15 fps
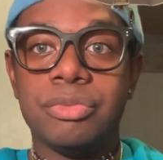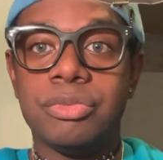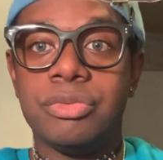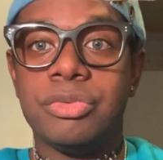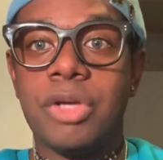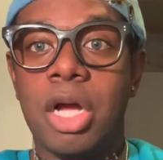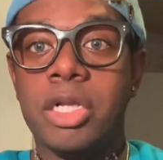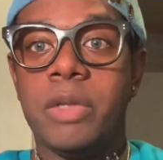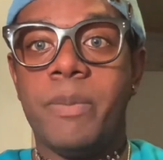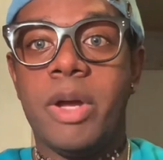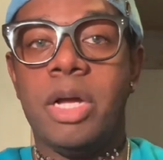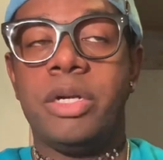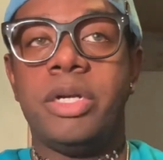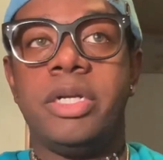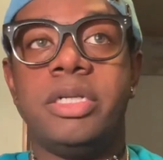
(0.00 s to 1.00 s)
talked
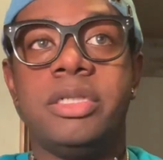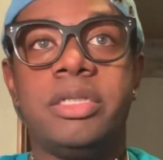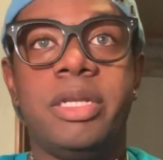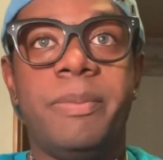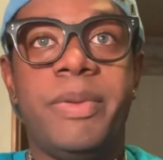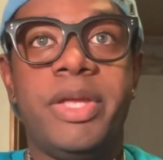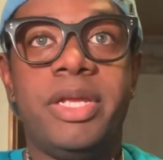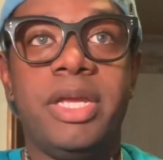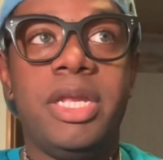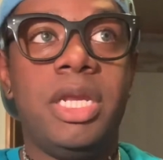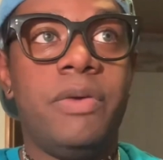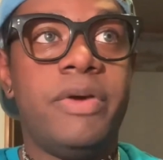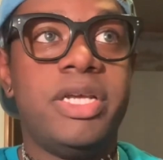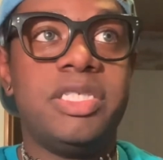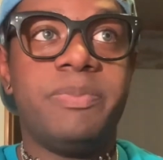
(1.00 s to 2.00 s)
about her. But
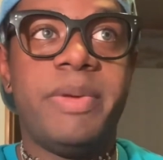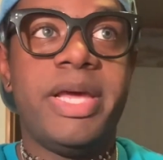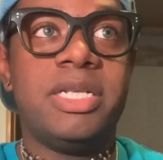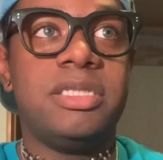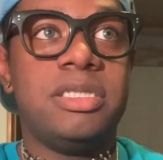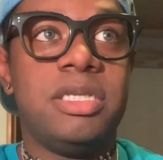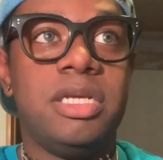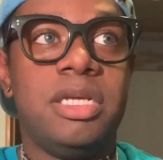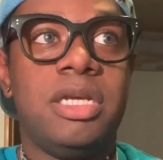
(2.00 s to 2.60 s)
anyways, back to